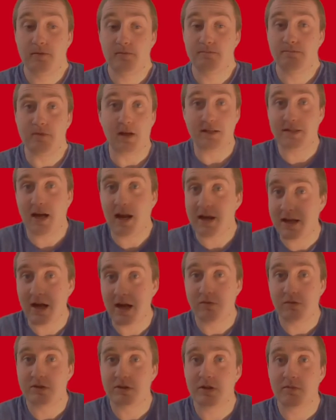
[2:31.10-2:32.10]
That's got to
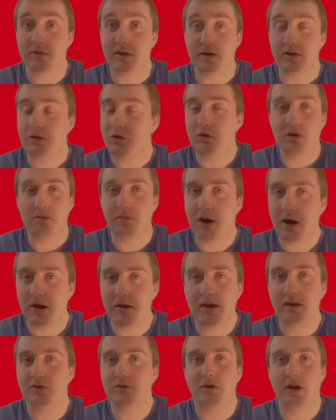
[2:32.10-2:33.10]
count for something. You compare
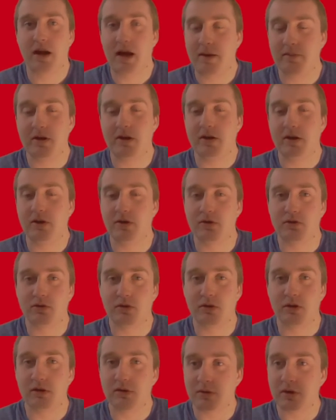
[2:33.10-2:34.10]
that to what happened at Euro
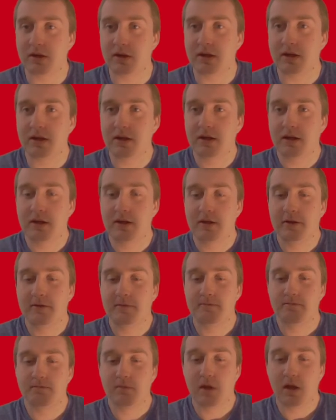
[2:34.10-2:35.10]
2020.
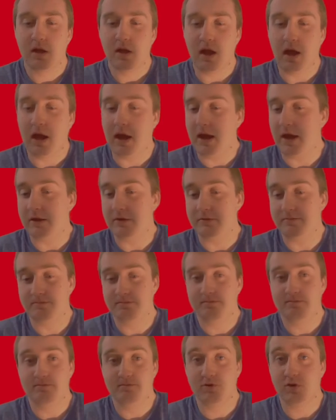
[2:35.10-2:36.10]
And
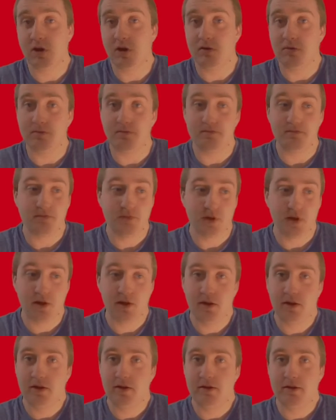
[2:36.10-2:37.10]
so,
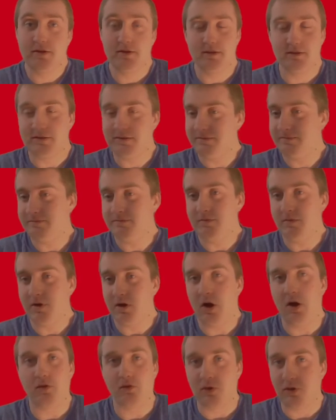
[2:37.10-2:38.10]

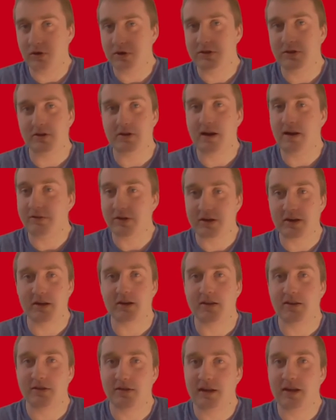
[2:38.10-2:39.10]
of course, you're never going to
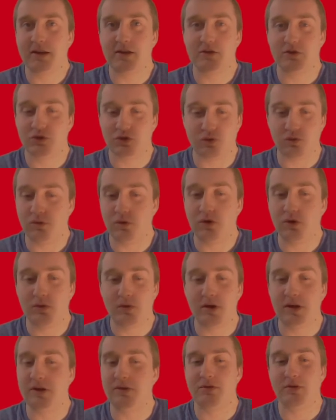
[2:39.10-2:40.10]
think Giroud
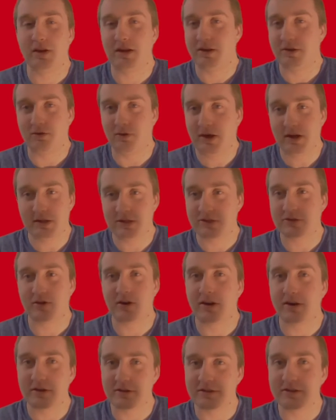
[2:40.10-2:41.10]
when you think greatest
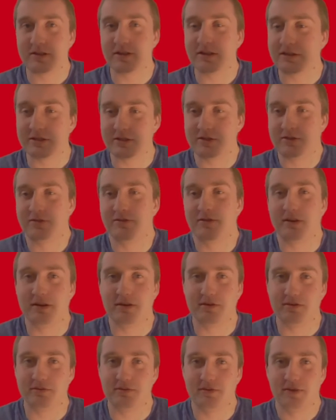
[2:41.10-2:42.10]
strikers in the history
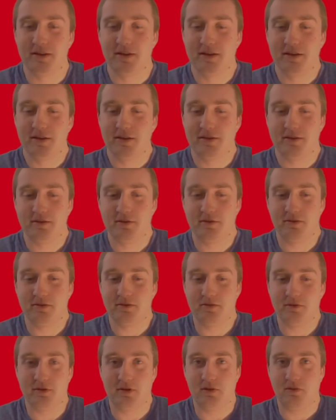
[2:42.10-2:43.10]
of
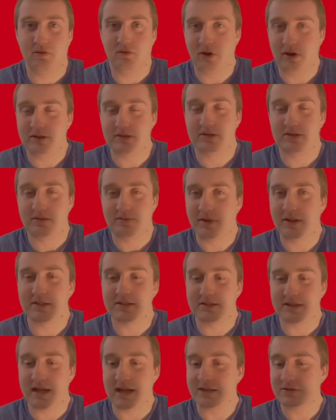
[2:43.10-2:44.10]
the French
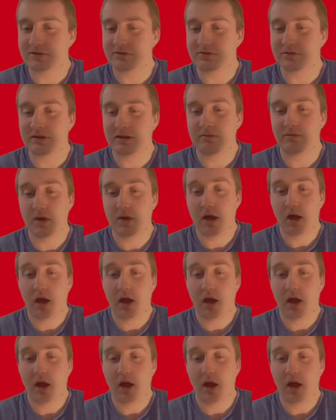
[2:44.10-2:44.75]
men's national team.